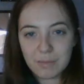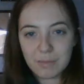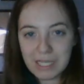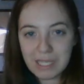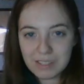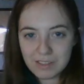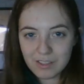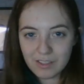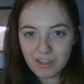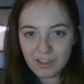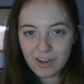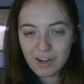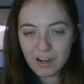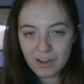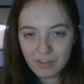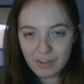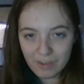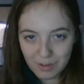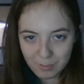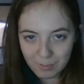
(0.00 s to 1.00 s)
better,
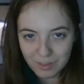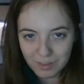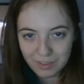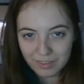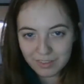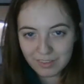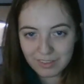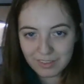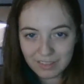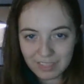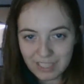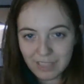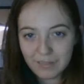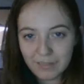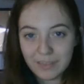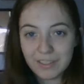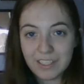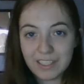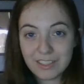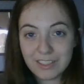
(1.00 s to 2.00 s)
higher up than the
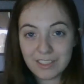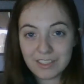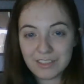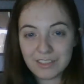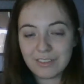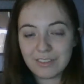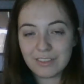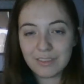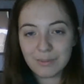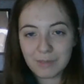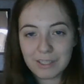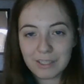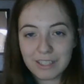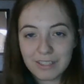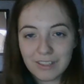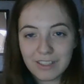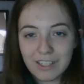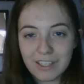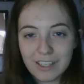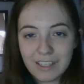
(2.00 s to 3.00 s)
other nations, when,
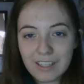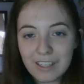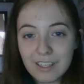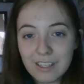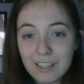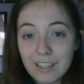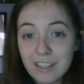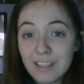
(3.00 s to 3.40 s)
like,